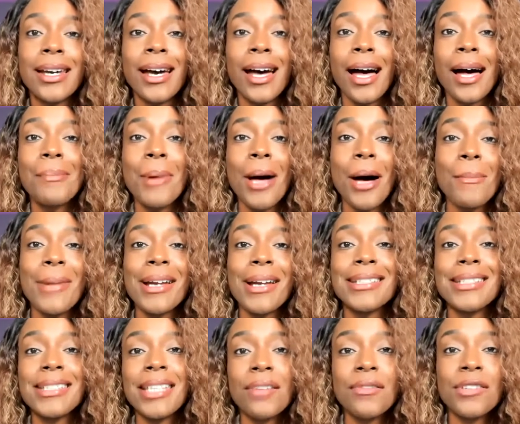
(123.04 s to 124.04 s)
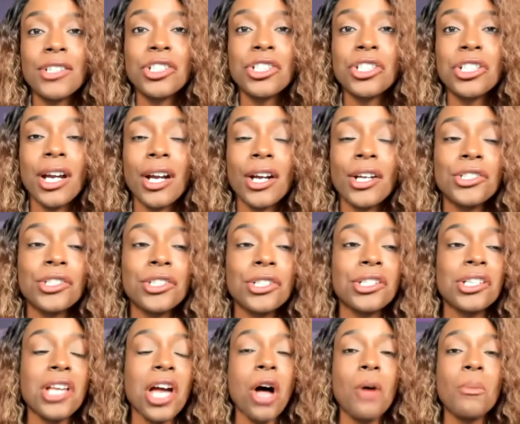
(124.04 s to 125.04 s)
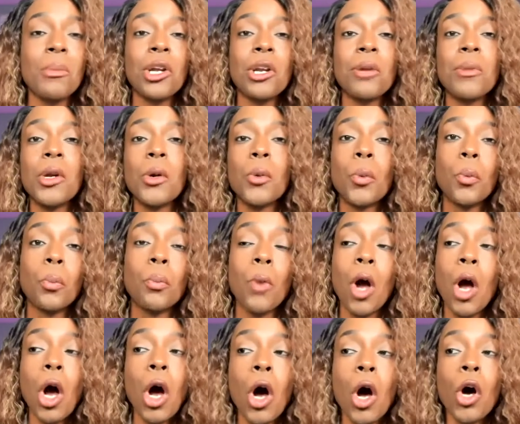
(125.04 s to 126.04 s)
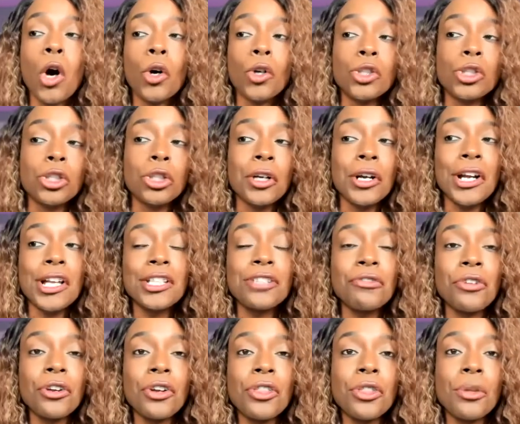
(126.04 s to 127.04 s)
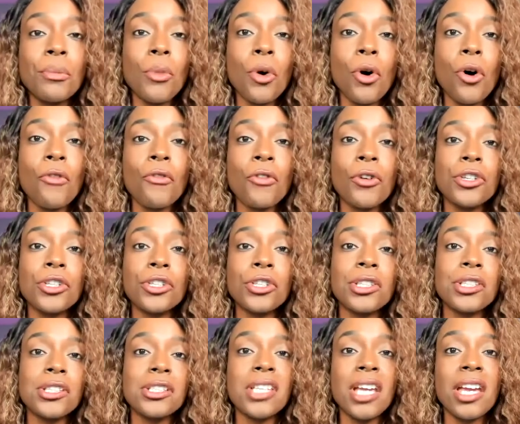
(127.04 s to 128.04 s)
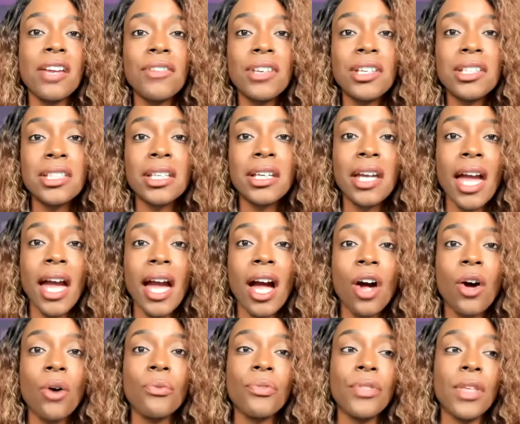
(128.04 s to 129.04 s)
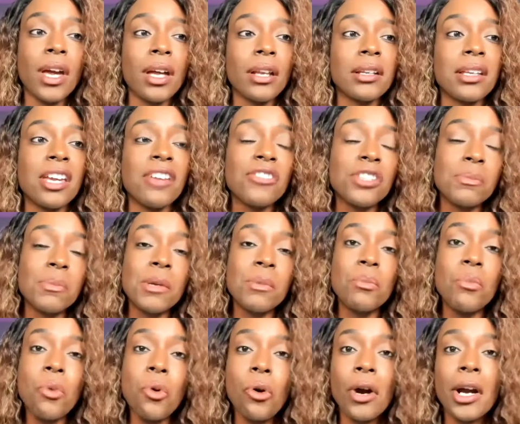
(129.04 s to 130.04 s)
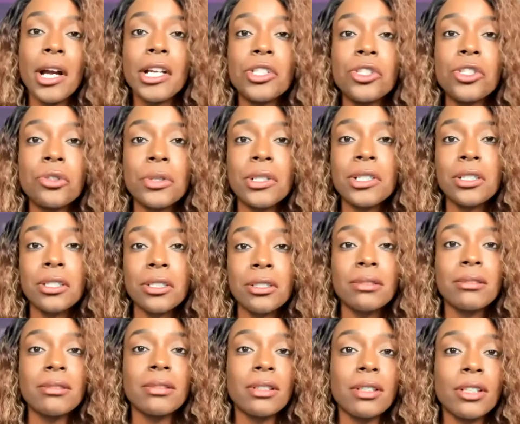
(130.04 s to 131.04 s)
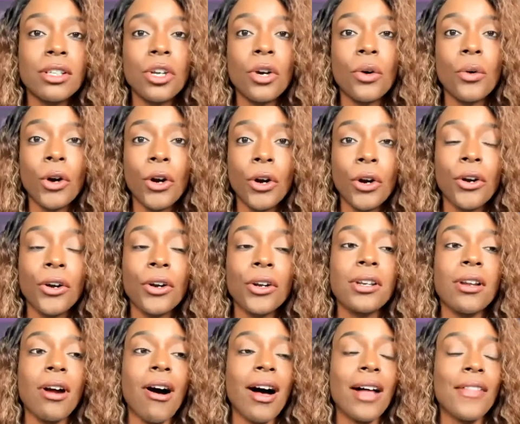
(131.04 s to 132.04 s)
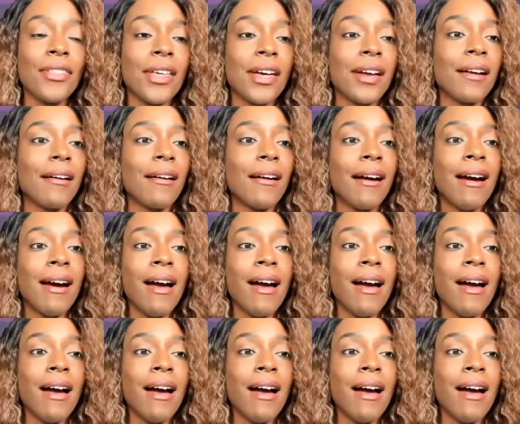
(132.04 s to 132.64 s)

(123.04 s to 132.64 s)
about my savings challenges, how I'm going to be transferring them over to the savings account that gives me more interest, earned on there.